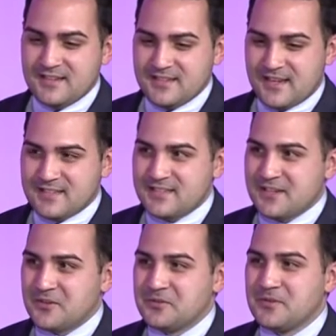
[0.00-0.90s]
Yes,
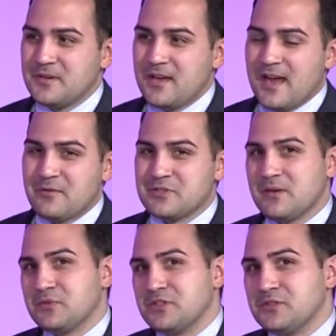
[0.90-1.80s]
so I was
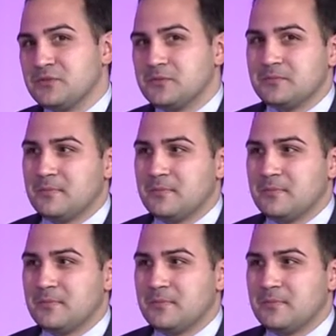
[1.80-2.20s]
able to